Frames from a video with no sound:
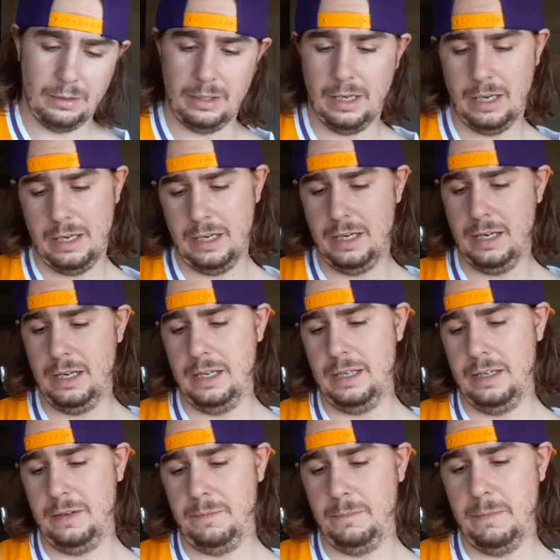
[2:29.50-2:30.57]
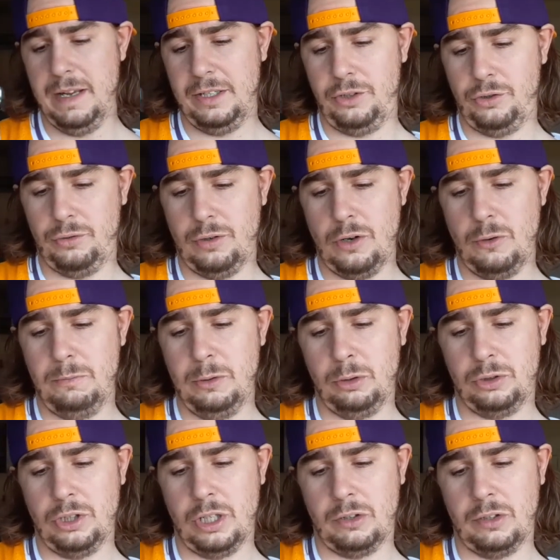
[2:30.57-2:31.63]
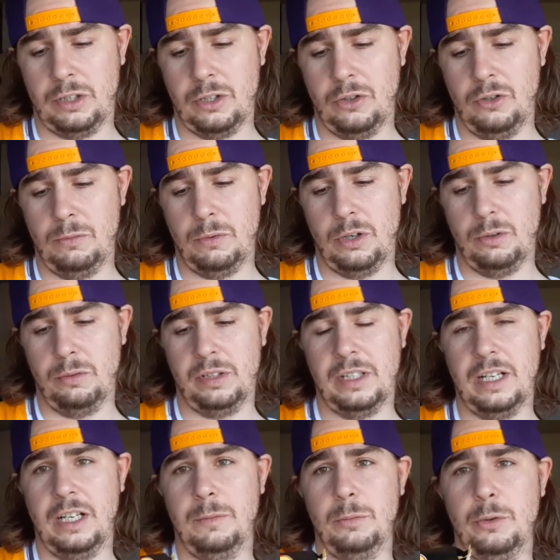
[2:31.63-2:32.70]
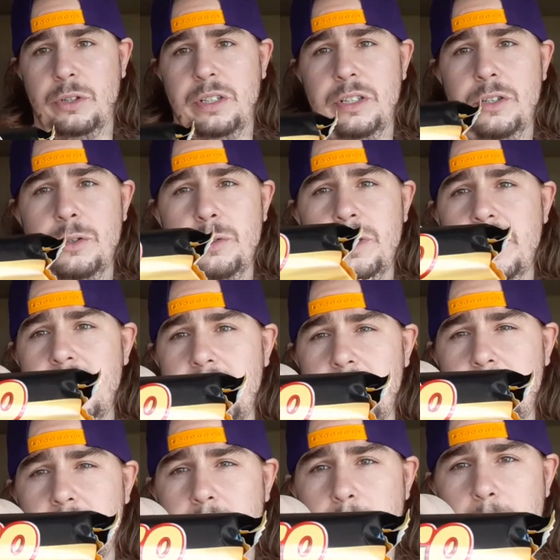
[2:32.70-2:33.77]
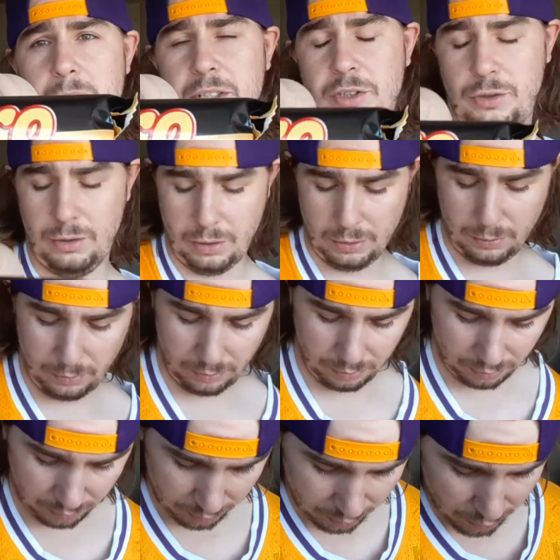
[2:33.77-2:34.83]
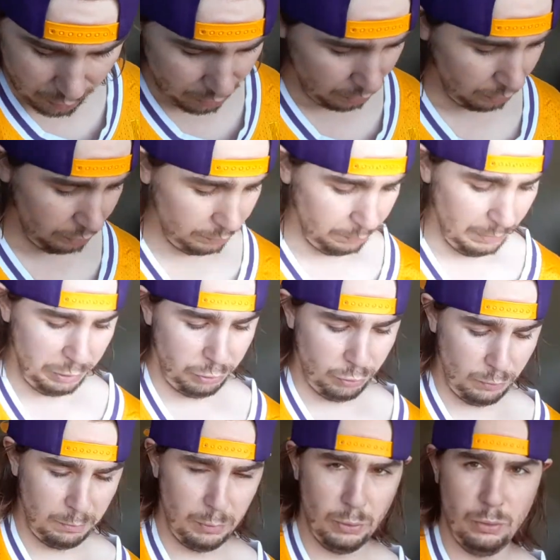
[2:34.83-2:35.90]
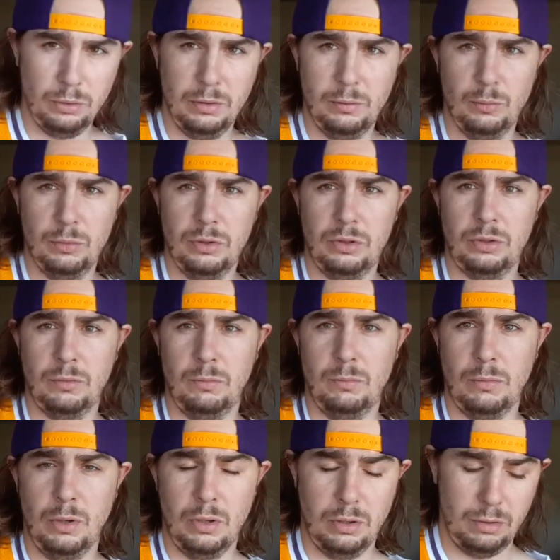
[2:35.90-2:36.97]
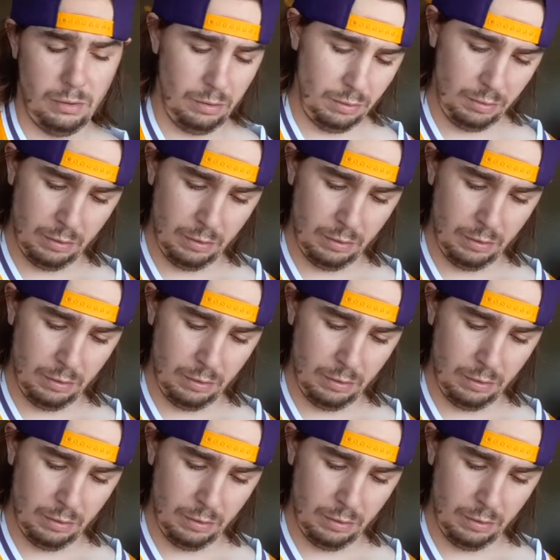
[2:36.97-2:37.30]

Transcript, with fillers: Got a Metro milk chocolate coated bar with caramel and nougat. Metro. Metro going with some more.